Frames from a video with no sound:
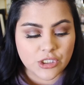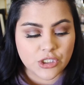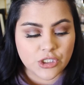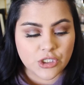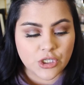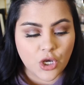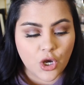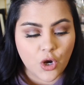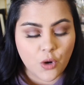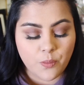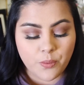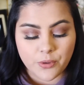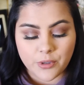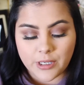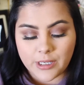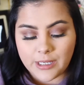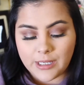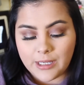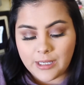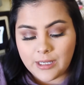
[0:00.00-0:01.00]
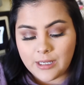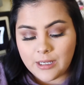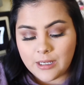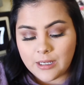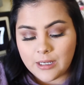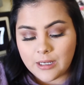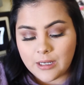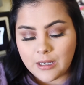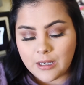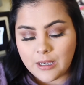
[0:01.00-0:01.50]
so pretty,
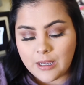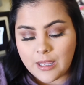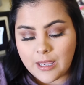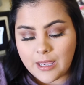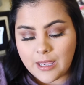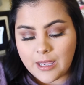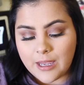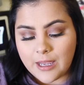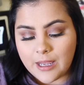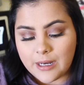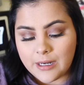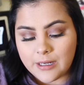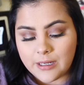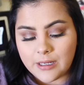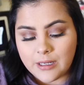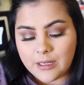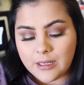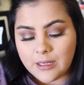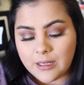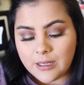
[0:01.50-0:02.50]
and